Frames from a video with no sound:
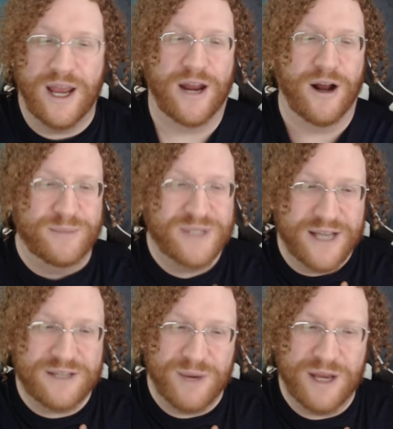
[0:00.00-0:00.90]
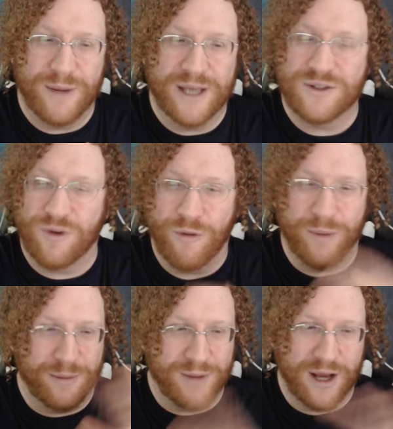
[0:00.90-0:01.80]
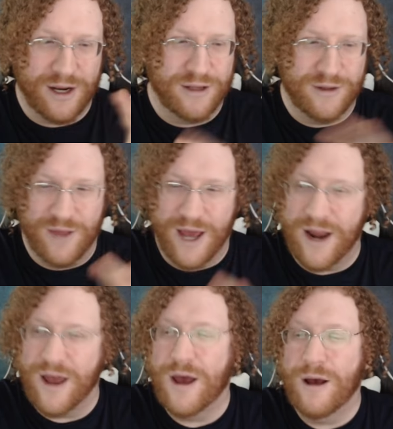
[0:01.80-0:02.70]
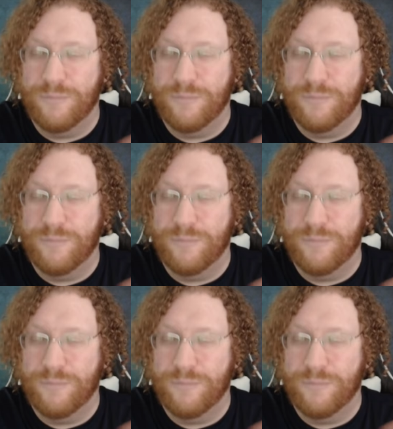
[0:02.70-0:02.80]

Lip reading: It upsets me in my soul, but I'm not going to do that.